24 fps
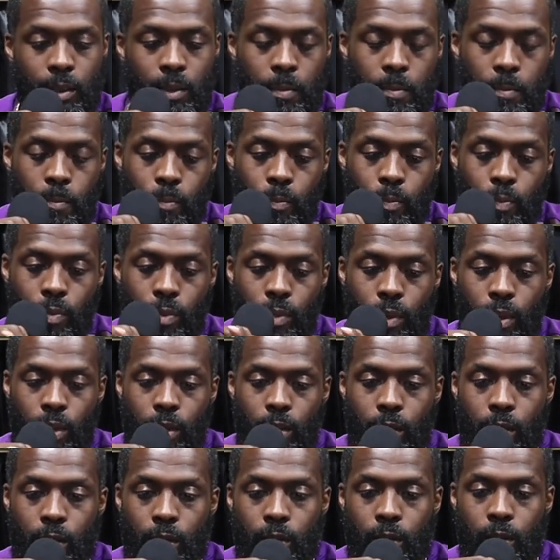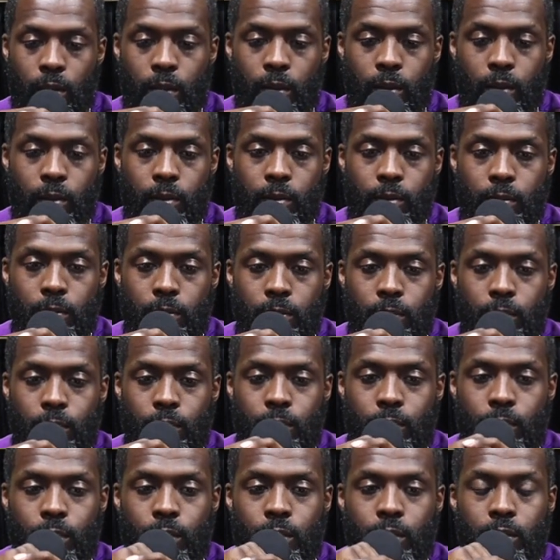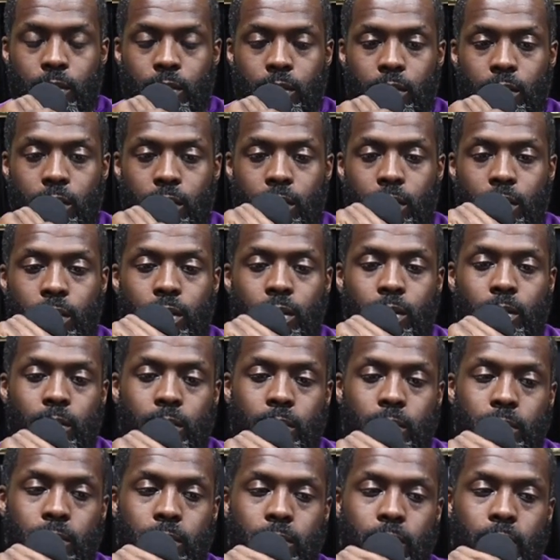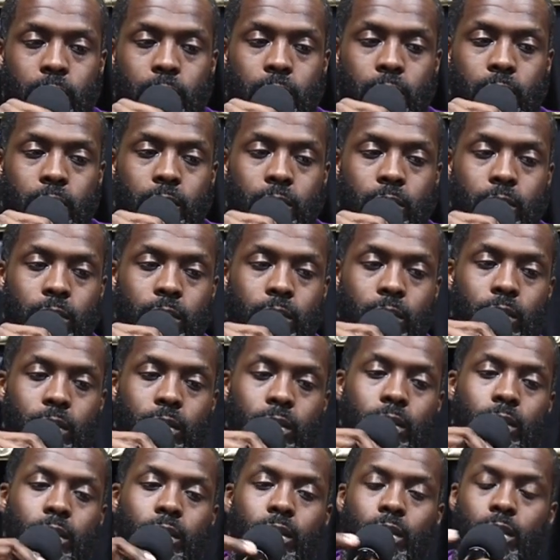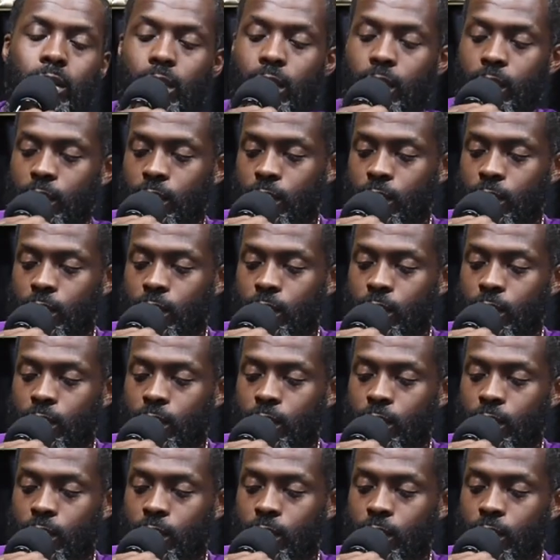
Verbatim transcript: So being returned, seek him 10 times more.